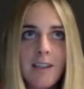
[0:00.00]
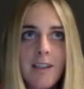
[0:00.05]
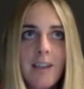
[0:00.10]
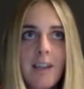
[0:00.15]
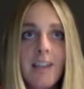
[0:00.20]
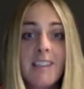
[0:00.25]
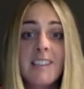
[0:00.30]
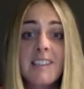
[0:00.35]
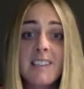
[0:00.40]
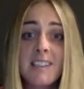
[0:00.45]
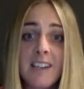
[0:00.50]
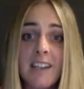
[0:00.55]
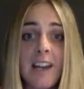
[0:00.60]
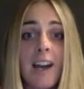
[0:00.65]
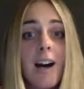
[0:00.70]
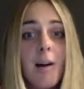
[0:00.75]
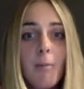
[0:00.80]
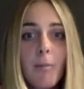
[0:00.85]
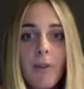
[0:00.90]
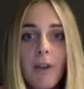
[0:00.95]
in setting
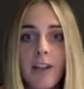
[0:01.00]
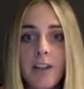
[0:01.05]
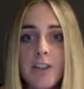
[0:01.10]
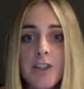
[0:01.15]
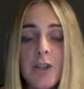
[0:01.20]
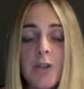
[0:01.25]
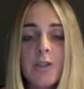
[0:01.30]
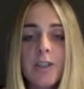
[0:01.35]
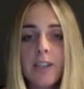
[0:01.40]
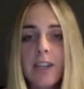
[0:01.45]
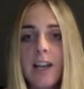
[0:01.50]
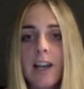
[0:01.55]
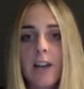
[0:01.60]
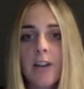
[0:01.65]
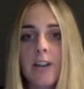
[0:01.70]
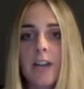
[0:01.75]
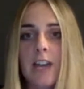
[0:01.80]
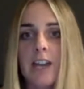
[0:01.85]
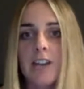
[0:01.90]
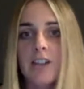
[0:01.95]
up and choosing our
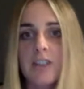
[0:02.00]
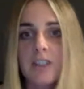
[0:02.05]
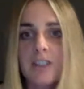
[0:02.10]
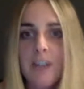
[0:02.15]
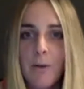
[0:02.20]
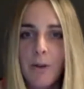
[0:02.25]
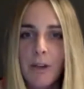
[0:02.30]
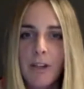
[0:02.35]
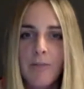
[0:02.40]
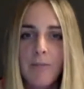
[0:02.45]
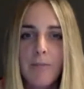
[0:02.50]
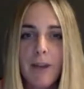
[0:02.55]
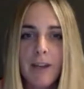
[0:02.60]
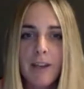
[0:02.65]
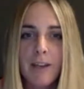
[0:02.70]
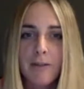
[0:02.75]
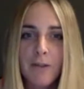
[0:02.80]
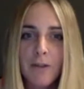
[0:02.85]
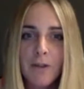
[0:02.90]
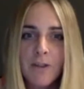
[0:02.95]
location that we could make a
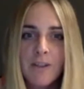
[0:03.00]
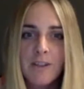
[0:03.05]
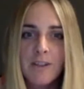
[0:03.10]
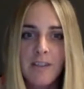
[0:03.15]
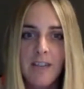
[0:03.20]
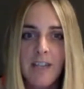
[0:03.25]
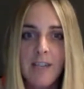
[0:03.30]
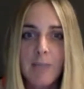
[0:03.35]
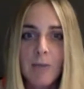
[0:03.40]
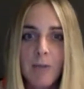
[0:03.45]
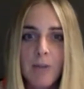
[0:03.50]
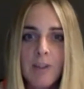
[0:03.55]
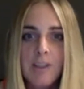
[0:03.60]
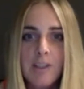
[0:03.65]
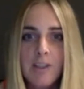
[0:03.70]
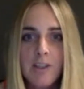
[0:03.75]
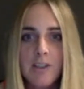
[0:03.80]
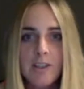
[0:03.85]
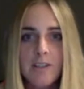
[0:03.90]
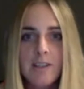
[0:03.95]
few sustainable
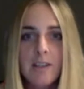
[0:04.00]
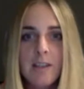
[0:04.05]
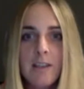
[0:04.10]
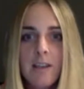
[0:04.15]
decisions,